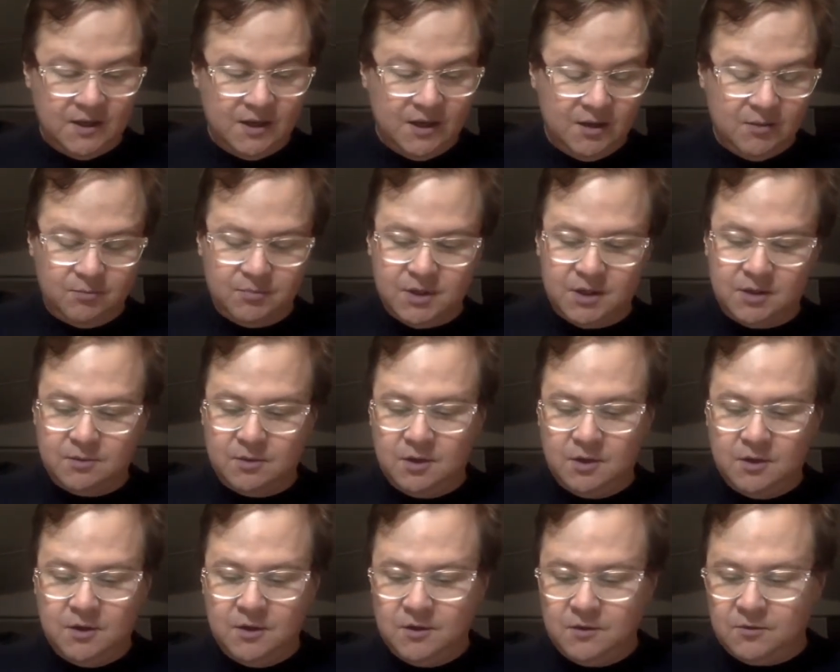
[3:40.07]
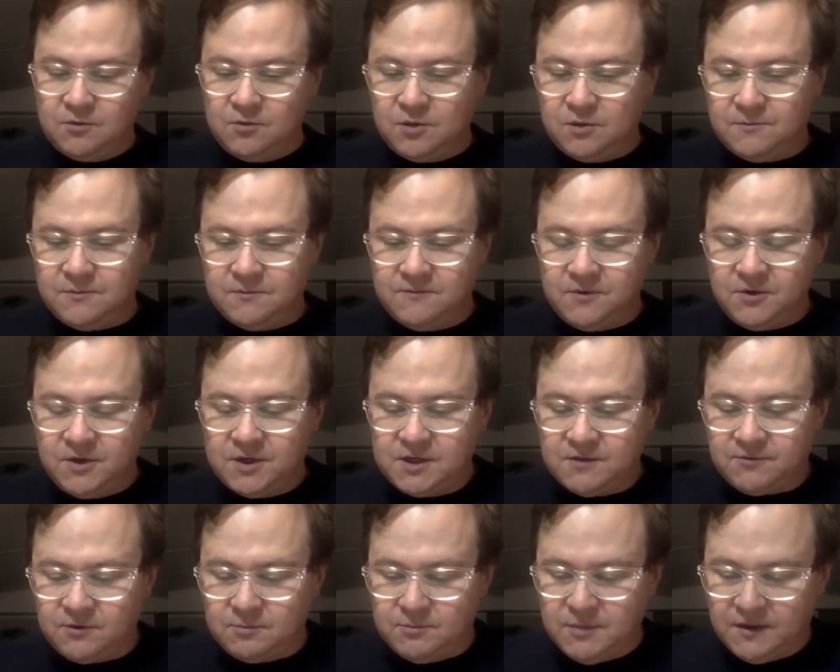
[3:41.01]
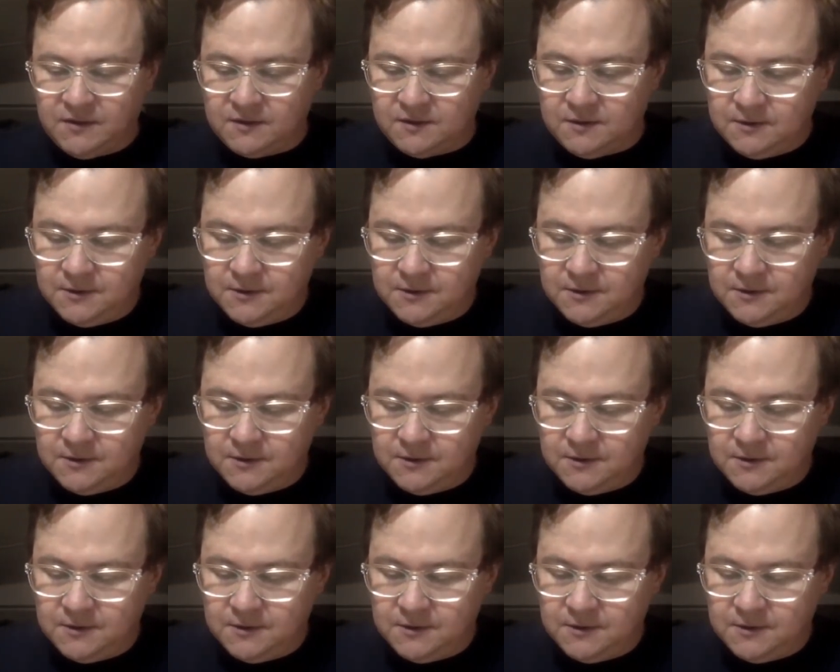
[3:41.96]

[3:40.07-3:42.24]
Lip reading: but through a very different method.